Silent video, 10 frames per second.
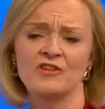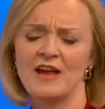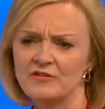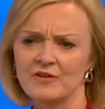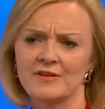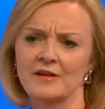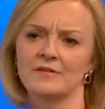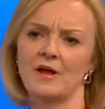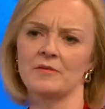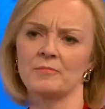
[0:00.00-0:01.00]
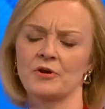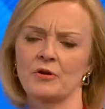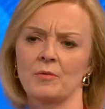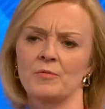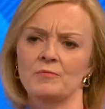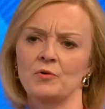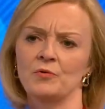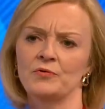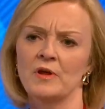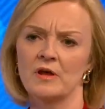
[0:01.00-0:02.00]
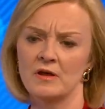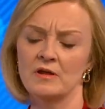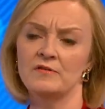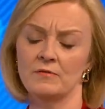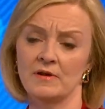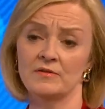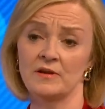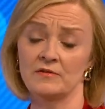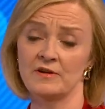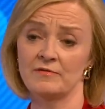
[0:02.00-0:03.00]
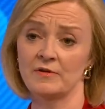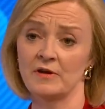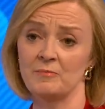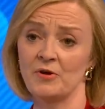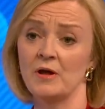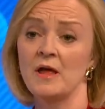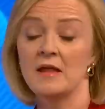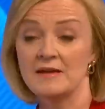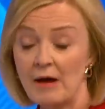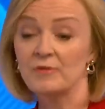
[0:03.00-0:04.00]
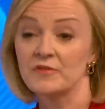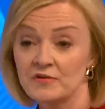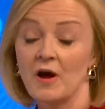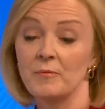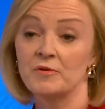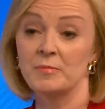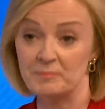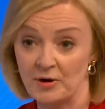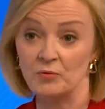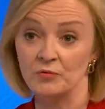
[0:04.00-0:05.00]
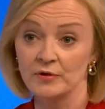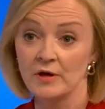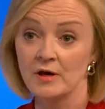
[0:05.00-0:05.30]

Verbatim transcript: changing things like the procurement rules, and doing things differently. But now is the time to be bold,